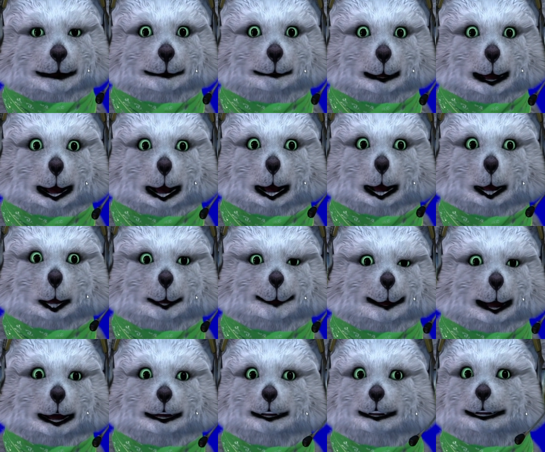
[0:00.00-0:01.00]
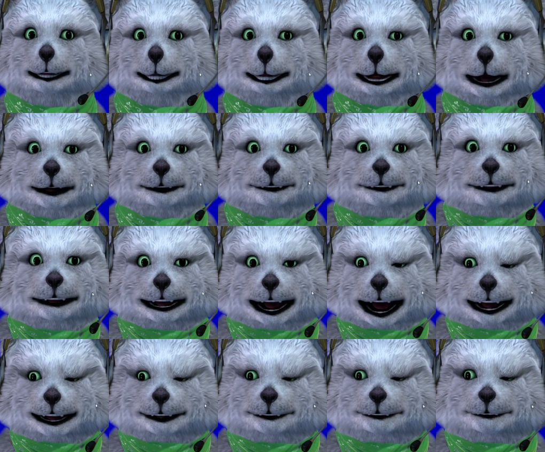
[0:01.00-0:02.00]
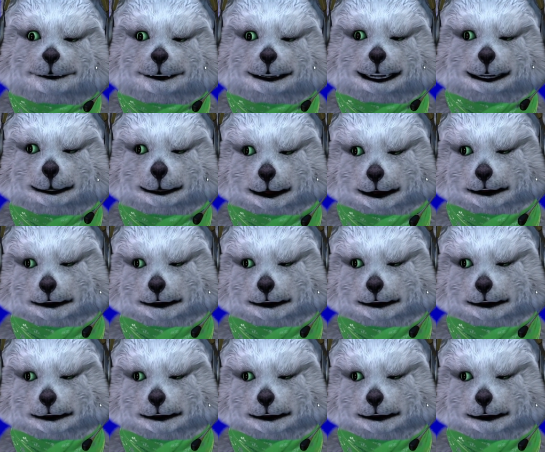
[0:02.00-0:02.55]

for for you to also do that is